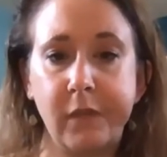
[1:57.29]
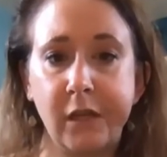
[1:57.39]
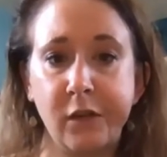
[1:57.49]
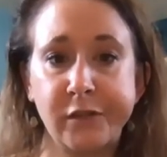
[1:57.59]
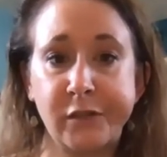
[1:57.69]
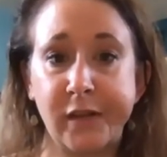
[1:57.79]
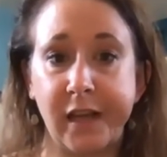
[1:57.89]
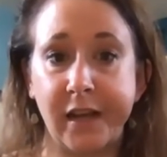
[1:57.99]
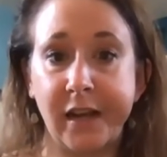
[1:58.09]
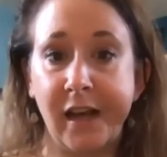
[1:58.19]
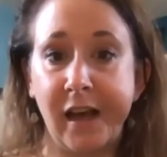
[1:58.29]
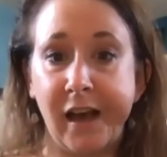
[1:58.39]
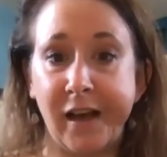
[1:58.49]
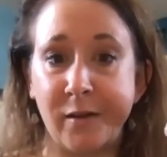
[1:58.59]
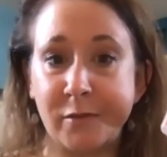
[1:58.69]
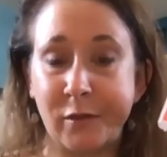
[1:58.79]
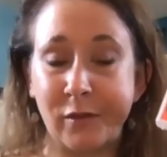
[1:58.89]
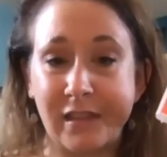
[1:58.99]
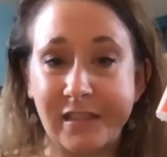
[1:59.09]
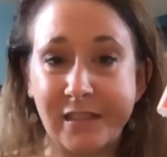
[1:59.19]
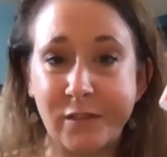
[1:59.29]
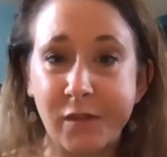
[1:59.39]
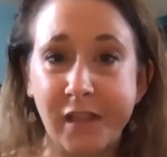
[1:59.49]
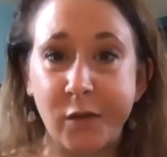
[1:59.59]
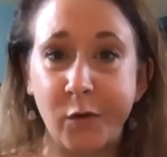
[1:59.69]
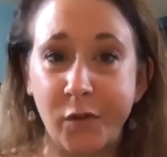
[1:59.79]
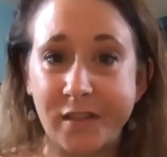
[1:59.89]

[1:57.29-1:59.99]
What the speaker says: You also get, so this is really cool.